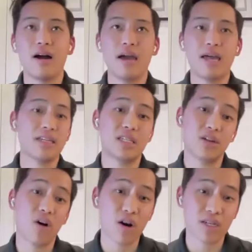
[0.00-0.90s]
at least
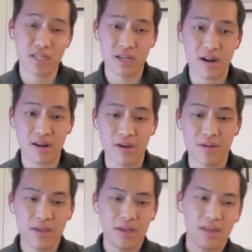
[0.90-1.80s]
in our
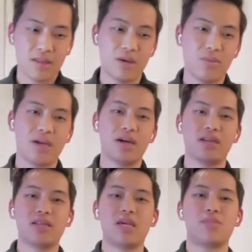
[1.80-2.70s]
scenario, then we
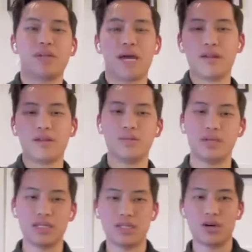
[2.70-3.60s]
kind of tapered out a little
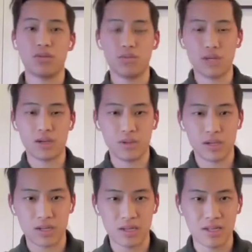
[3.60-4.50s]
bit. So we
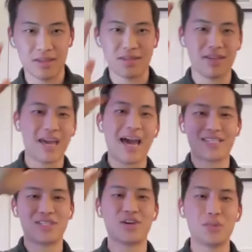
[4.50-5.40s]
kind of hit this like
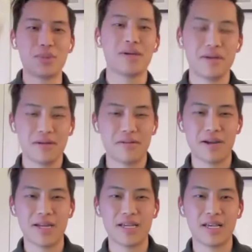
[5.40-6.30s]
asymptote,
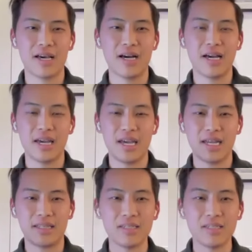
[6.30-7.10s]
right? And